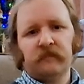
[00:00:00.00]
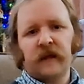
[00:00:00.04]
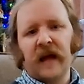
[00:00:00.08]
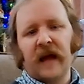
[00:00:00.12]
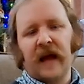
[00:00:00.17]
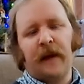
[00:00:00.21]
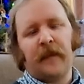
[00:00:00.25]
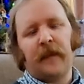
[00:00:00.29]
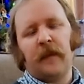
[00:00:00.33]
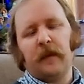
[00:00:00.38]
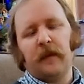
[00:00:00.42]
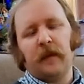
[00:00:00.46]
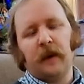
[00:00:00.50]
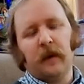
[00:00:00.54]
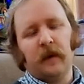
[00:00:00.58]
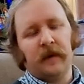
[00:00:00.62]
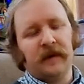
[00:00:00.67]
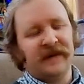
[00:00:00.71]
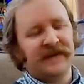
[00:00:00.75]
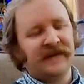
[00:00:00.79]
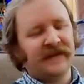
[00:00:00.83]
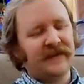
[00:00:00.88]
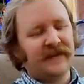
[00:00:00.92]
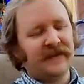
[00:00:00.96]
happy
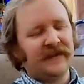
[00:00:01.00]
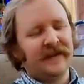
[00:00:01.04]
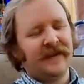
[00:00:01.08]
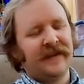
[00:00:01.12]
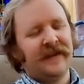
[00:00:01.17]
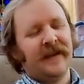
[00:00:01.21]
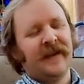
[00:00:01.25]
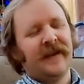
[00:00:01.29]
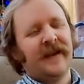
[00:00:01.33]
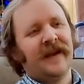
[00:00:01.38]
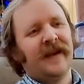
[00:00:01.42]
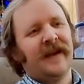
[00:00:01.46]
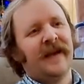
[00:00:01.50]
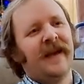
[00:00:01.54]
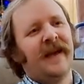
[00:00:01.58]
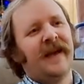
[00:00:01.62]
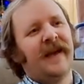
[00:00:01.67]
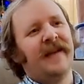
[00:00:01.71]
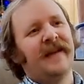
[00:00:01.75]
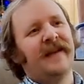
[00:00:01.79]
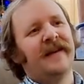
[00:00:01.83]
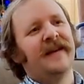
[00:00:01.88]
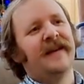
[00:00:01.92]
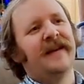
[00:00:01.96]
moments.
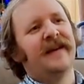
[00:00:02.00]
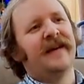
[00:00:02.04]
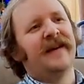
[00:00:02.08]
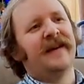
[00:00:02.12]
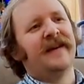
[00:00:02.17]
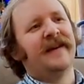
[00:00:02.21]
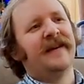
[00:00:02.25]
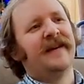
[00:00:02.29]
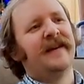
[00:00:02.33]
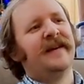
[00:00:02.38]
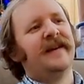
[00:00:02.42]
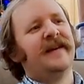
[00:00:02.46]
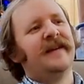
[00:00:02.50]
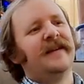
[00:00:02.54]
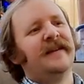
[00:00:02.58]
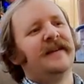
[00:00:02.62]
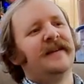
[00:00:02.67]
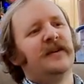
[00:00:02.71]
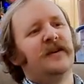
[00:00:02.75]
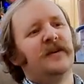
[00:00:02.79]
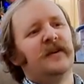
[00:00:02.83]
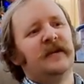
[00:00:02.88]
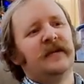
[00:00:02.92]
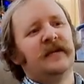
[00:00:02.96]
And
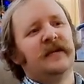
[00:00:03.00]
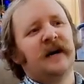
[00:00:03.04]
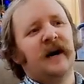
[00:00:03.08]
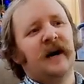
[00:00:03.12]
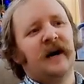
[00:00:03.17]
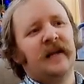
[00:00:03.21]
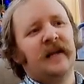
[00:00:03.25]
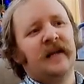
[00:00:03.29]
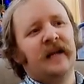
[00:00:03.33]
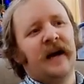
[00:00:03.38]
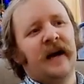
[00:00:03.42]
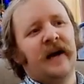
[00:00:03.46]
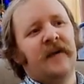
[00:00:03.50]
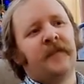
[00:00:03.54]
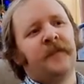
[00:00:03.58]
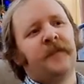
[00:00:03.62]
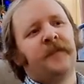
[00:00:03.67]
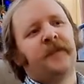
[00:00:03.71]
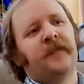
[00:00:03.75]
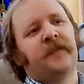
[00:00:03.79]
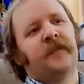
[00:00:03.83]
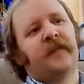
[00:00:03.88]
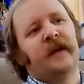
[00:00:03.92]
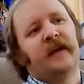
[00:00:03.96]
so it's got that,
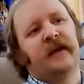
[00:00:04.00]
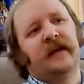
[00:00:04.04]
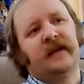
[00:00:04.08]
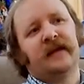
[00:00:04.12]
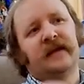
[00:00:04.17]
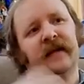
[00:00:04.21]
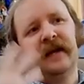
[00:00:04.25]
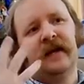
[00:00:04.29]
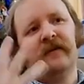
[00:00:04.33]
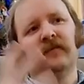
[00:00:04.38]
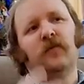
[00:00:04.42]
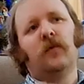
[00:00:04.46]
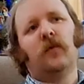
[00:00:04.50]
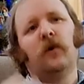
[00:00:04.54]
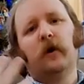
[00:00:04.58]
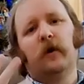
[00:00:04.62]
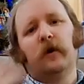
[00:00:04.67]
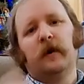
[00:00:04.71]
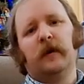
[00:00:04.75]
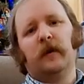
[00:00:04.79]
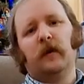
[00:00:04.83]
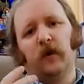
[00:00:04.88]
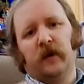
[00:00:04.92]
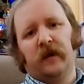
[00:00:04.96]
and that's kind of
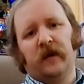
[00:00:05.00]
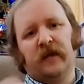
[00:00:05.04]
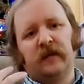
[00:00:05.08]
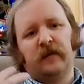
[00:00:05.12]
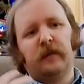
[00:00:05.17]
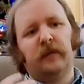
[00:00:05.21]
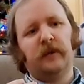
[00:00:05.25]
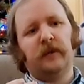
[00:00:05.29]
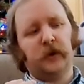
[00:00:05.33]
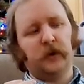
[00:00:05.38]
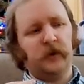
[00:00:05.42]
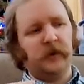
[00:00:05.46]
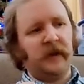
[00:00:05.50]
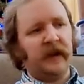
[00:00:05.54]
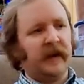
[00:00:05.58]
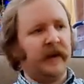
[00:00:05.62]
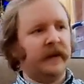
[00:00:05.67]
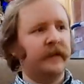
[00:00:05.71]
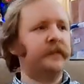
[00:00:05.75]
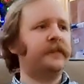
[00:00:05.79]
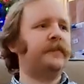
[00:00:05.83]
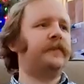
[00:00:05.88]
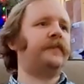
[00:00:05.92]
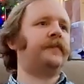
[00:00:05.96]
warming more. That's blooming.
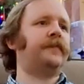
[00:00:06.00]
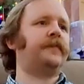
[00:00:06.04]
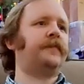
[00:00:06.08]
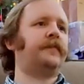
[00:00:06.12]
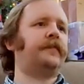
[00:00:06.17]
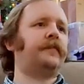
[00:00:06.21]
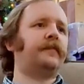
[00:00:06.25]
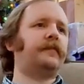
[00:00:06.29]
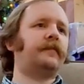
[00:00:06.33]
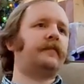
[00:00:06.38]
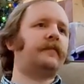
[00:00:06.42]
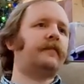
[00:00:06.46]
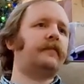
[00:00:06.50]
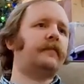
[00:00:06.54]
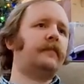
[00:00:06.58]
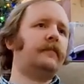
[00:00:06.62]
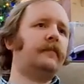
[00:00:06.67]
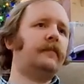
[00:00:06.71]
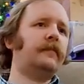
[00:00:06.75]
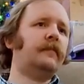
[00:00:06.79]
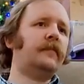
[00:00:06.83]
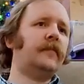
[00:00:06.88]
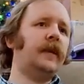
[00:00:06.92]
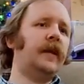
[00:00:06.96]

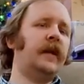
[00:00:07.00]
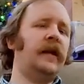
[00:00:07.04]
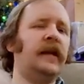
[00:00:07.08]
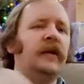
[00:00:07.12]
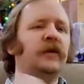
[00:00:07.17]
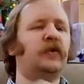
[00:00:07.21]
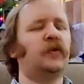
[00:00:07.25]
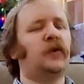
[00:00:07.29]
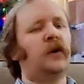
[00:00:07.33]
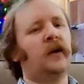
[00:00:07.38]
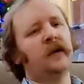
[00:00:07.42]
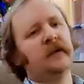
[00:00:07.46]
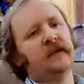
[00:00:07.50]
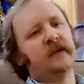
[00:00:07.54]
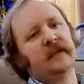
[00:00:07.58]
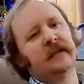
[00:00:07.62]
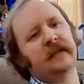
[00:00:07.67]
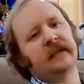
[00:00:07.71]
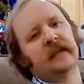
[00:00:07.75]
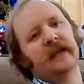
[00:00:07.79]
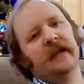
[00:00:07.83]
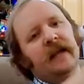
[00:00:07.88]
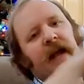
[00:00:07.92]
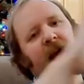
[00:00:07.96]
And it draws
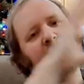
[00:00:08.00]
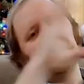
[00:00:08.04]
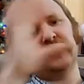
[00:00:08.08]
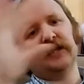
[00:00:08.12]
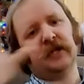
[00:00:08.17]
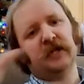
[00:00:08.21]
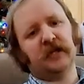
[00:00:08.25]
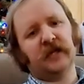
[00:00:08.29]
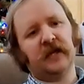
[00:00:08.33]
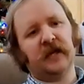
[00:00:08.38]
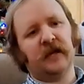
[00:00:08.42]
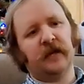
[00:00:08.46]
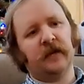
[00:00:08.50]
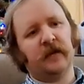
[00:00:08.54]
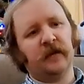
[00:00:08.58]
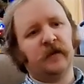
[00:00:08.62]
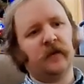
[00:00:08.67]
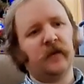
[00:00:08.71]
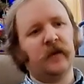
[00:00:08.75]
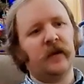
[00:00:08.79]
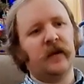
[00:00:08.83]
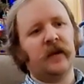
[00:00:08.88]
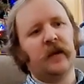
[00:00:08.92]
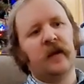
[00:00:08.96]
this connection then
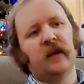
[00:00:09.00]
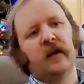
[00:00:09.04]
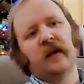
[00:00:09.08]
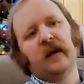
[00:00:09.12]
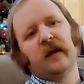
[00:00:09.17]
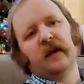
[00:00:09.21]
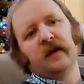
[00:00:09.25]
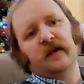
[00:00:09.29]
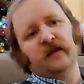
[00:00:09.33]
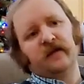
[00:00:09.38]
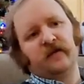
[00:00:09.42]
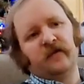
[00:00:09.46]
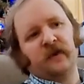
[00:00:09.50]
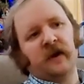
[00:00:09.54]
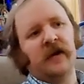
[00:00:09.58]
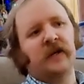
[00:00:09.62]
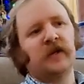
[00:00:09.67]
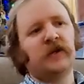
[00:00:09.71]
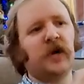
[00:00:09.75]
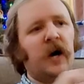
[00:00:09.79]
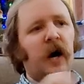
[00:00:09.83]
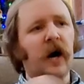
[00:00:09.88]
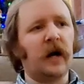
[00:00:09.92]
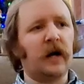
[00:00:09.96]
between the front
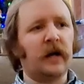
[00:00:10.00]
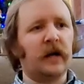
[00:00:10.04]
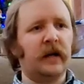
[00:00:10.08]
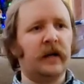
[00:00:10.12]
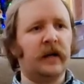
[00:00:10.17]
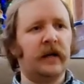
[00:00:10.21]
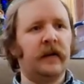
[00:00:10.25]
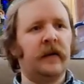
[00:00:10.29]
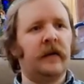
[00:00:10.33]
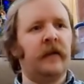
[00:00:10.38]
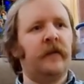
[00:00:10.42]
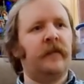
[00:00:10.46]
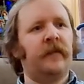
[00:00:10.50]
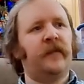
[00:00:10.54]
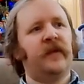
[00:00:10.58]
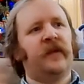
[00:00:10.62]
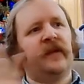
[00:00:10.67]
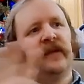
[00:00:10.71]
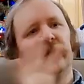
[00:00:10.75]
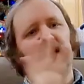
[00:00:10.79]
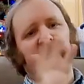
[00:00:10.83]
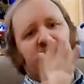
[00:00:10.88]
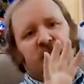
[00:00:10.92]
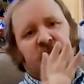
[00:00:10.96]
chocolate
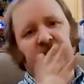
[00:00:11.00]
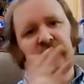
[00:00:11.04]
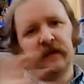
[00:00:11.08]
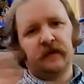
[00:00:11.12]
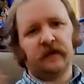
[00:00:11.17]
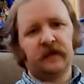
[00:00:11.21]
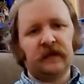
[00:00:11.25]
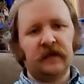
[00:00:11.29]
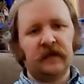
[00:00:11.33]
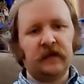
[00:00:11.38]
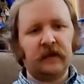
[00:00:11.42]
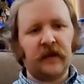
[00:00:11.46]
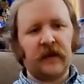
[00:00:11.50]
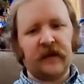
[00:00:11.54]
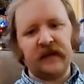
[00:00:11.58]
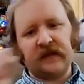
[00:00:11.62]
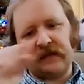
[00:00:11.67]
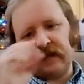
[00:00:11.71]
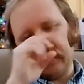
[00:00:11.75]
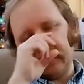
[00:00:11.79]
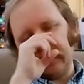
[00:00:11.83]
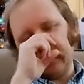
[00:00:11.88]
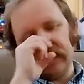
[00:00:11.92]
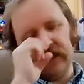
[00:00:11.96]
to this
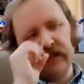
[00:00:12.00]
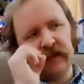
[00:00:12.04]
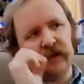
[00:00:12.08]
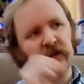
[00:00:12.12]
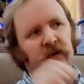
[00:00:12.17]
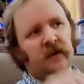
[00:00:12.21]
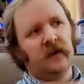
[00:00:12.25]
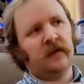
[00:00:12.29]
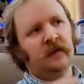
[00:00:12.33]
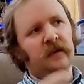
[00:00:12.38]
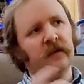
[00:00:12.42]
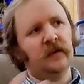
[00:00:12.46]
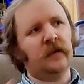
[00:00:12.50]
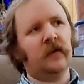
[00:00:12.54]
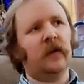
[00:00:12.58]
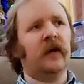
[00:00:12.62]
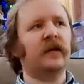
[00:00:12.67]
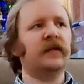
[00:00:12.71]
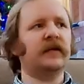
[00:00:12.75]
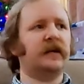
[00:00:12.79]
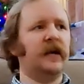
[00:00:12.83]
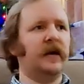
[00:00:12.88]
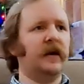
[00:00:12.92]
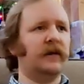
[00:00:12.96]
spiciness. And so it comes
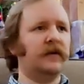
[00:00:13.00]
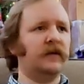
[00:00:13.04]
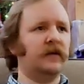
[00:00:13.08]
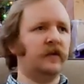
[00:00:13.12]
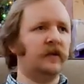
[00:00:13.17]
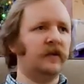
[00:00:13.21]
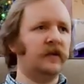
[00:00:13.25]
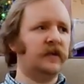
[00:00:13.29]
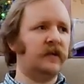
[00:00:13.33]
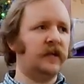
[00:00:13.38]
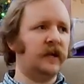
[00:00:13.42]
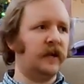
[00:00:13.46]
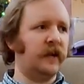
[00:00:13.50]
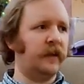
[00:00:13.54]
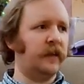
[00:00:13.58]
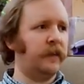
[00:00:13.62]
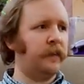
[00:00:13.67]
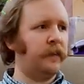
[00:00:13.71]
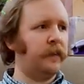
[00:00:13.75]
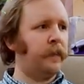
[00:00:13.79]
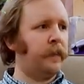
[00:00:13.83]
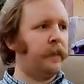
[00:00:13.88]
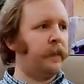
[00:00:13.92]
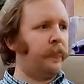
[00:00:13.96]
across now as almost a
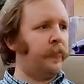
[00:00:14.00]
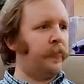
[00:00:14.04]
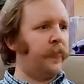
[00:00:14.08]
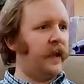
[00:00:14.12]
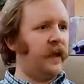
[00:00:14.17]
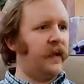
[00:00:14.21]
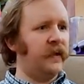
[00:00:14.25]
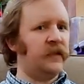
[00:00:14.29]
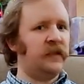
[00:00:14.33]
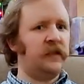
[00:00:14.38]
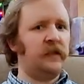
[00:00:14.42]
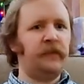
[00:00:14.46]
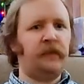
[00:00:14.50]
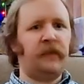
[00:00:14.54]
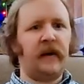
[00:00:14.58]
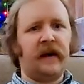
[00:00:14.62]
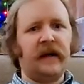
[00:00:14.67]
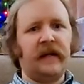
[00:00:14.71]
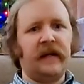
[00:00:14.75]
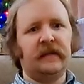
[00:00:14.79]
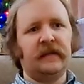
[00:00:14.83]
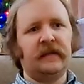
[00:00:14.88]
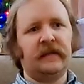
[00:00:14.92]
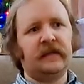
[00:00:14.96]

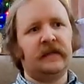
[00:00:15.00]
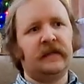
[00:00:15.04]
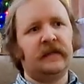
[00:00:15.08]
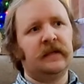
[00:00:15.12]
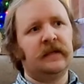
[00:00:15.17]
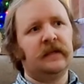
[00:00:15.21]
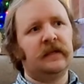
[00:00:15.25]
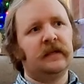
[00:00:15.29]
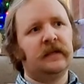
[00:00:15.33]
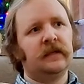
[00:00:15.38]
spiced,